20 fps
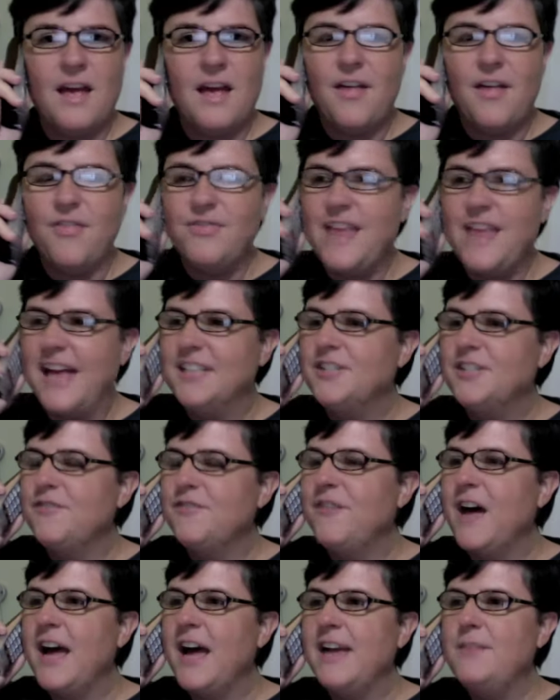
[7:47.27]
That's
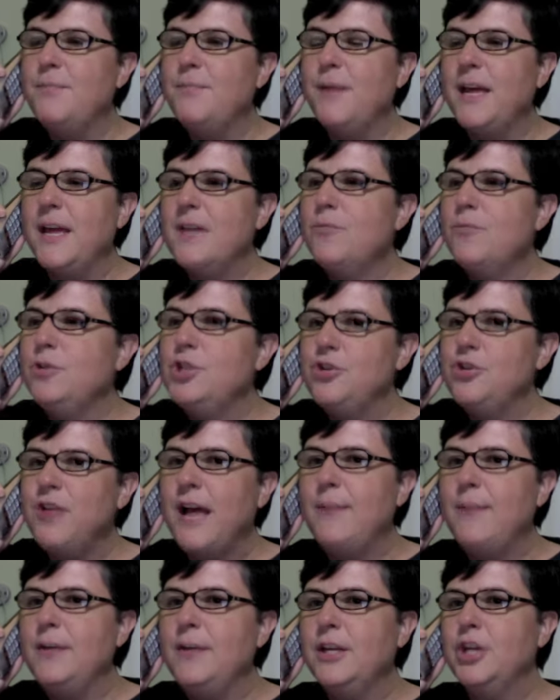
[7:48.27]
fine. Ben, would you
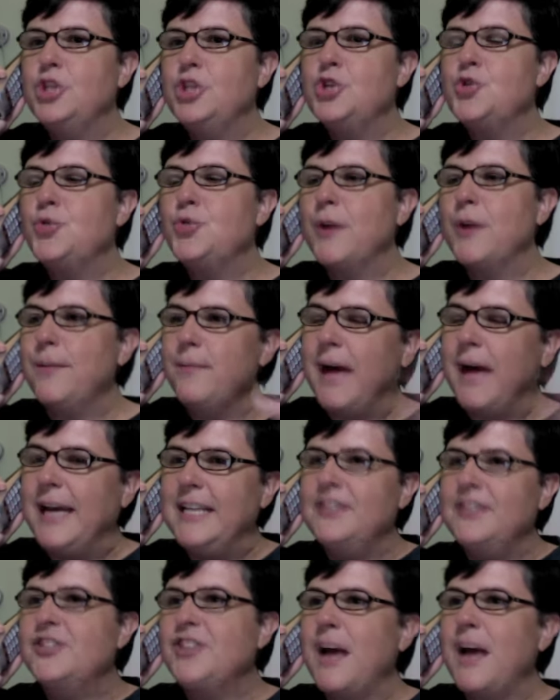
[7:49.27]
like me to trim? I
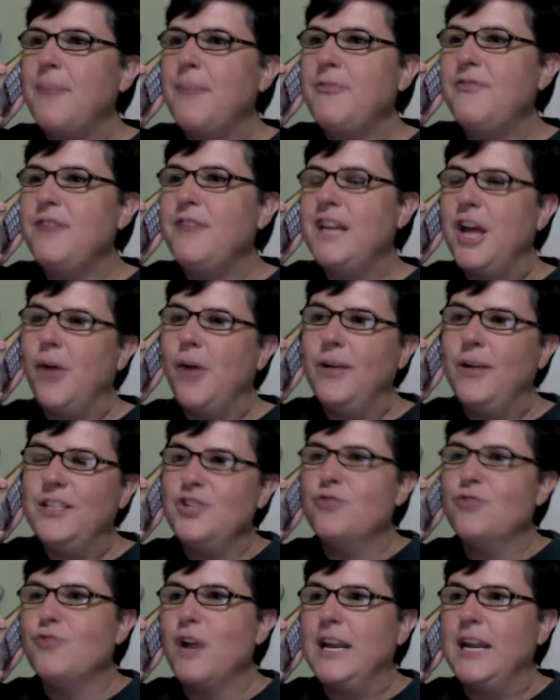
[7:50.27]
didn't stop the video. It's
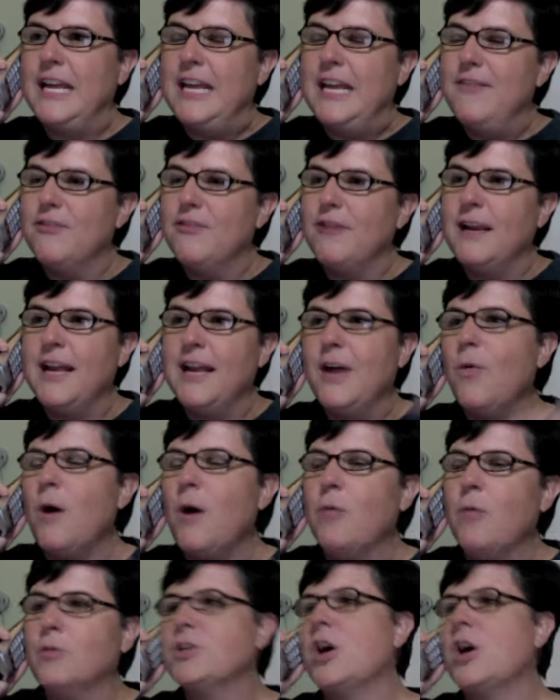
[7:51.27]
still running even right now
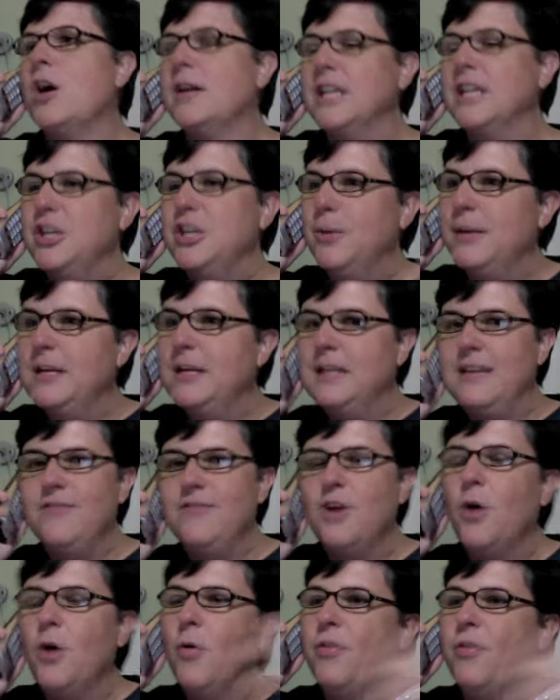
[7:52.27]
while we're talking. You want me to leave
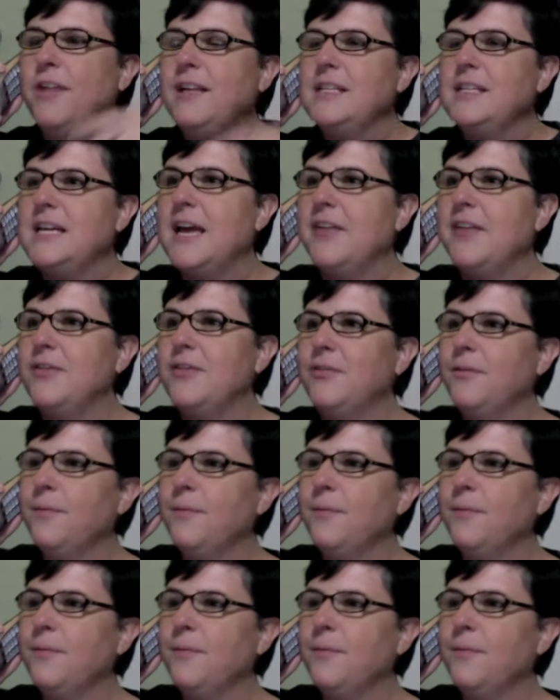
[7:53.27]
the whole thing together?